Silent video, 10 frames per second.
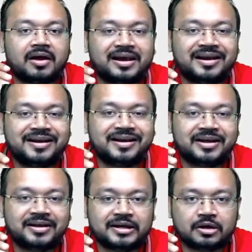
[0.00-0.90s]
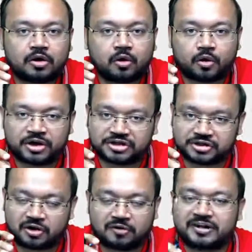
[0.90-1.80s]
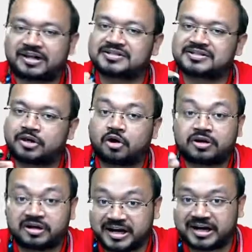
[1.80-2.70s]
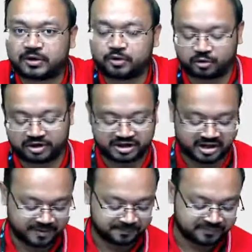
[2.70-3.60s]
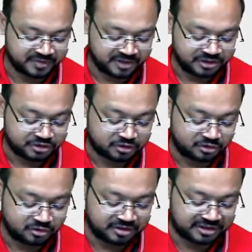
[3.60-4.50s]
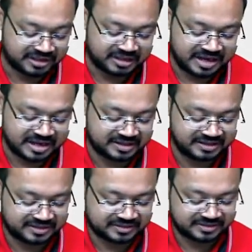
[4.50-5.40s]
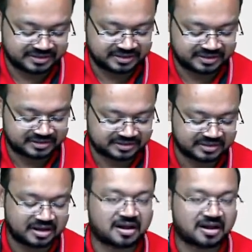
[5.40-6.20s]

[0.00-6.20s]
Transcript: Indian in origin, or we can say not native to India? So Nilgai, yes, it is